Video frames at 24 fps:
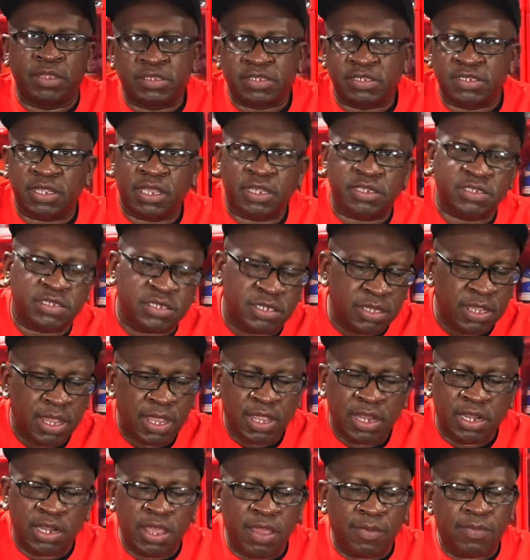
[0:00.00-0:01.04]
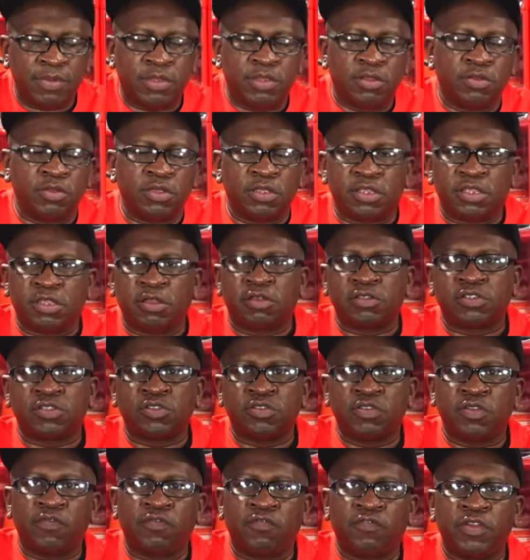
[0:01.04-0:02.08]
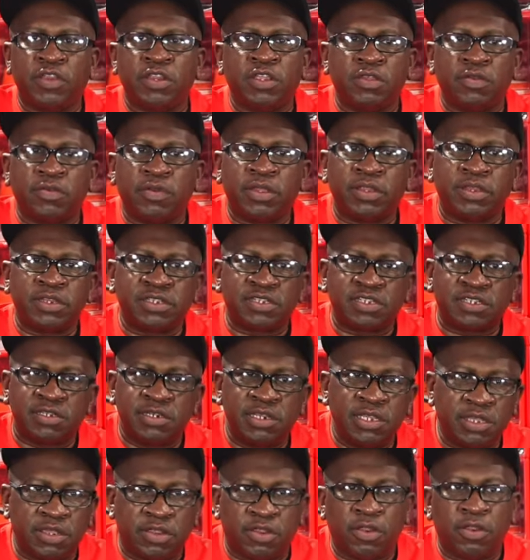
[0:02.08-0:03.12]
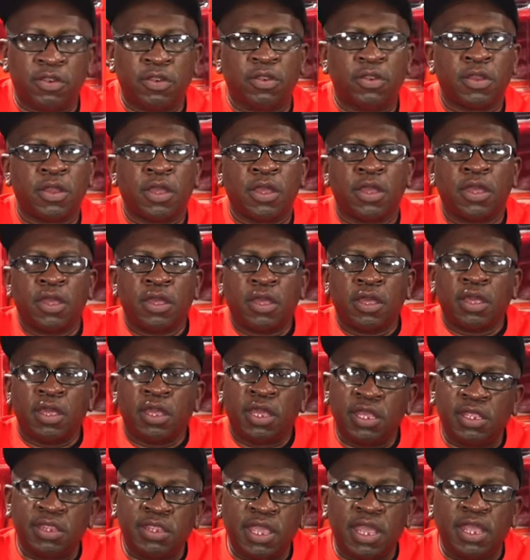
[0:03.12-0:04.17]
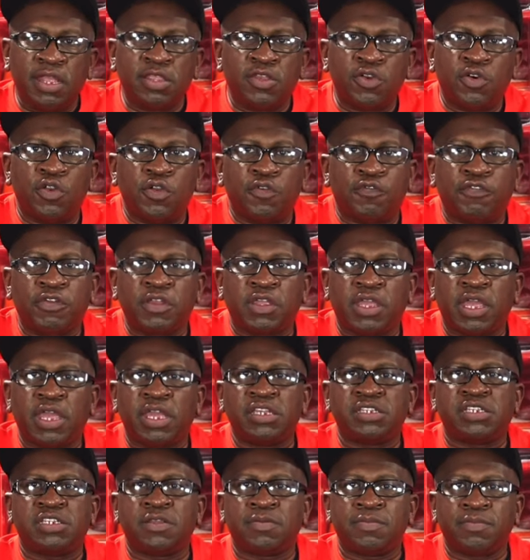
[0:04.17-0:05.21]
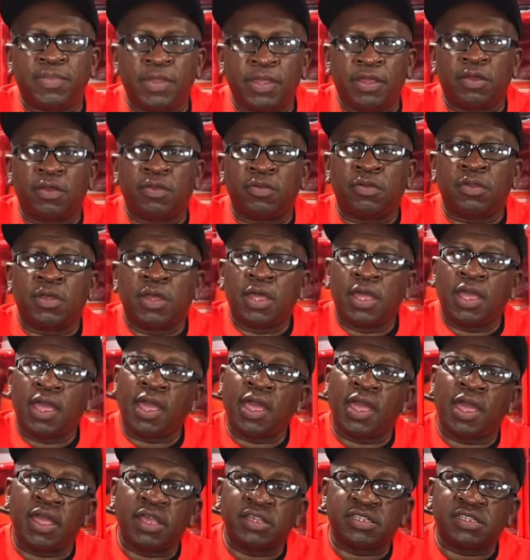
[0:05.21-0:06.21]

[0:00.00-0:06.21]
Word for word: section. Let me know your thoughts on the video and the sneaker. Hit that notification bell and